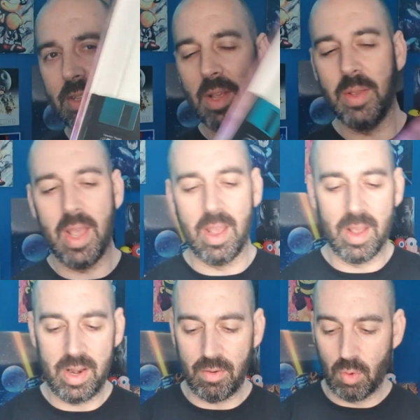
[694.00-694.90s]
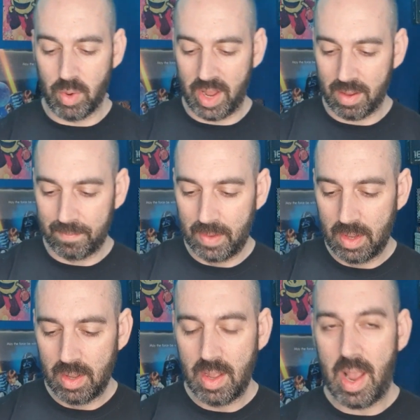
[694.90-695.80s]
So yeah, and they're all there.
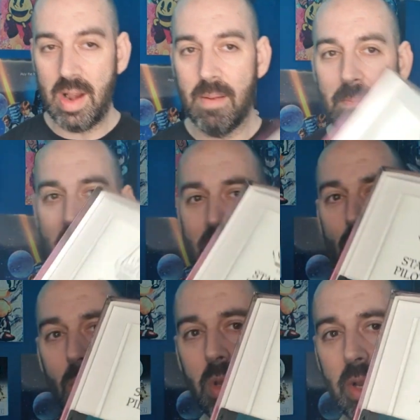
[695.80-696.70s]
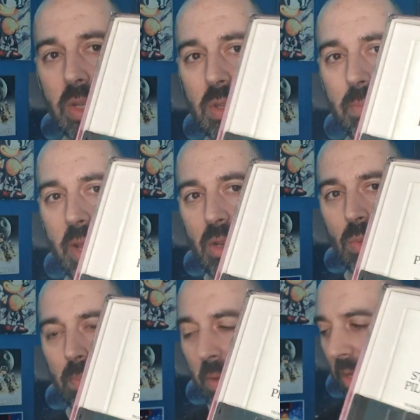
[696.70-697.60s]
And the manual. Look, there's the
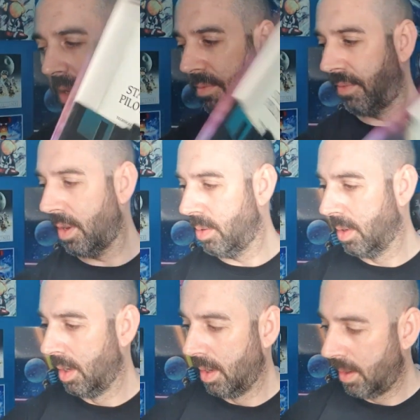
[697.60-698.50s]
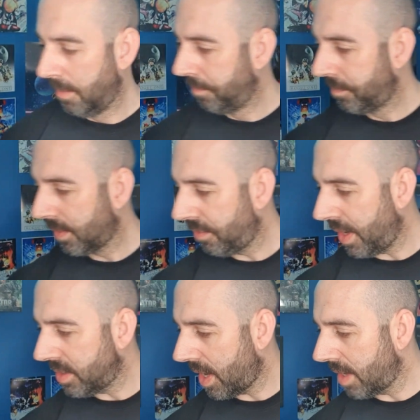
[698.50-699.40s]
manual peeking through.
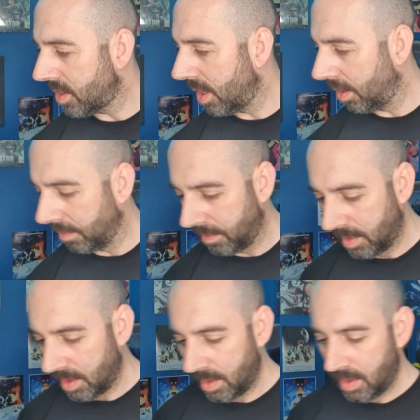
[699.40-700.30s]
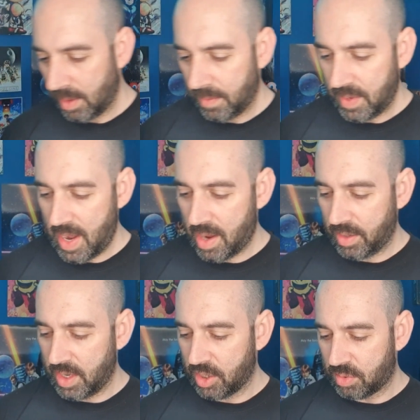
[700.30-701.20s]
Fantastic. Now,
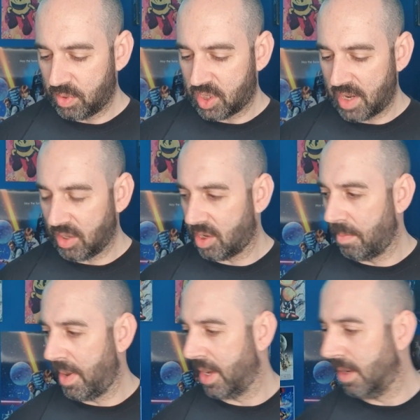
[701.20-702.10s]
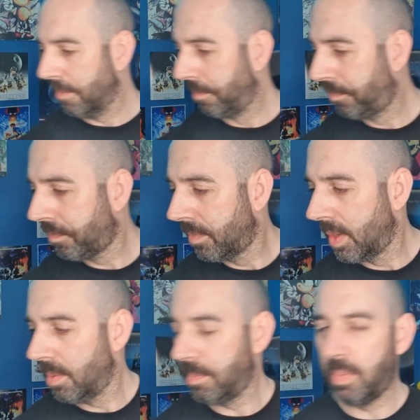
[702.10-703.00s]
this was sent to me
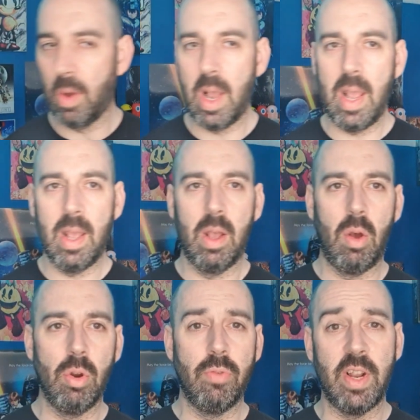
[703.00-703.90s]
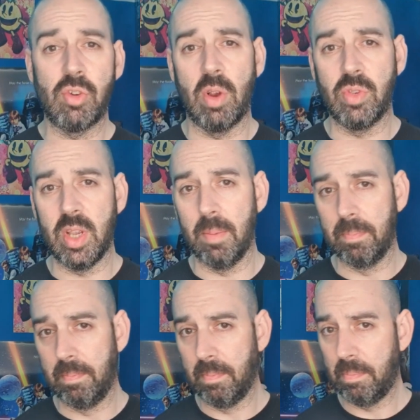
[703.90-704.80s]
by onaretrotip,
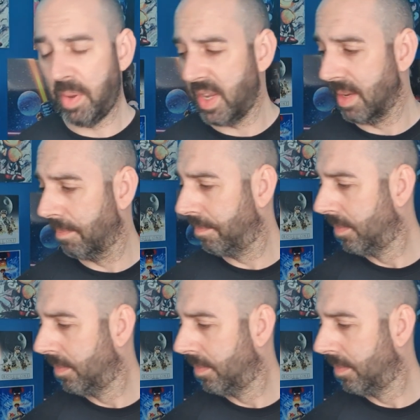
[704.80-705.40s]
Pete.